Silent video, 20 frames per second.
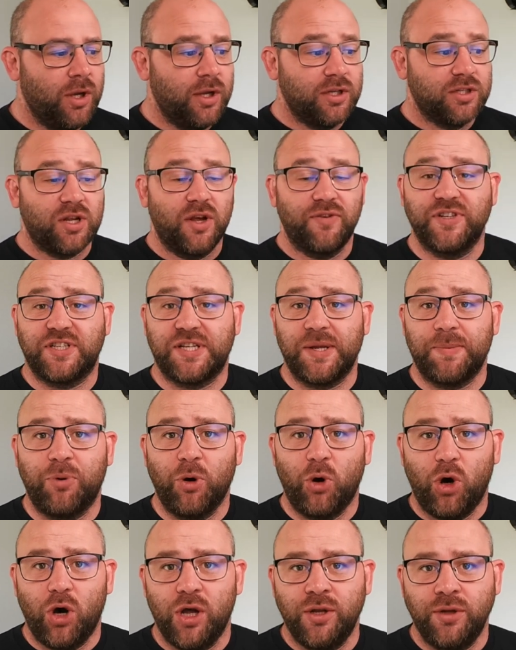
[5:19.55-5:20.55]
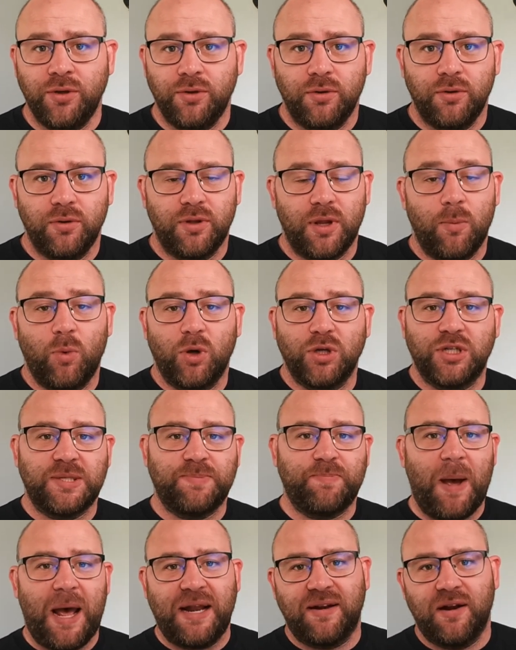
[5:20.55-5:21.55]
So if it's important, then what does
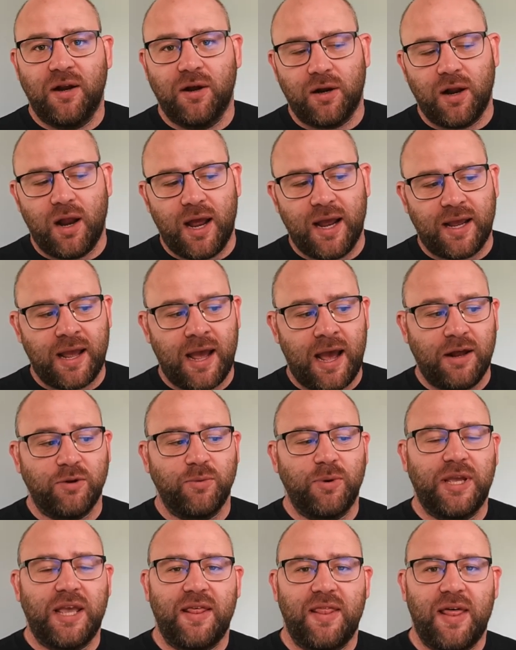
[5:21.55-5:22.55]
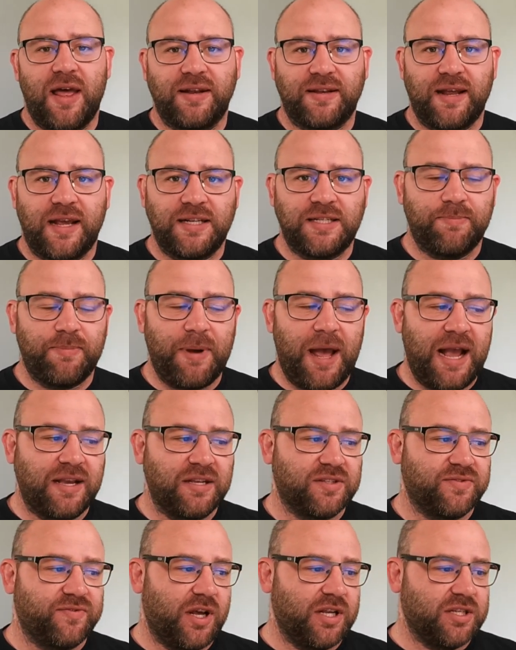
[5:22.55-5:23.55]
bad look like? How do we get that data back
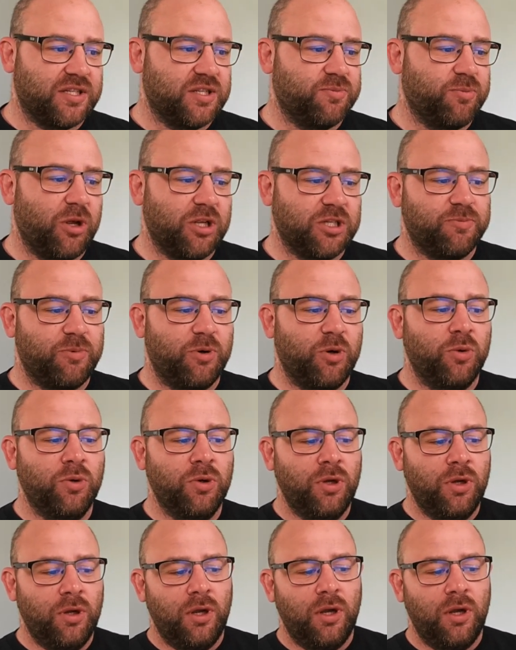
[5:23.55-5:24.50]
as fast as possible?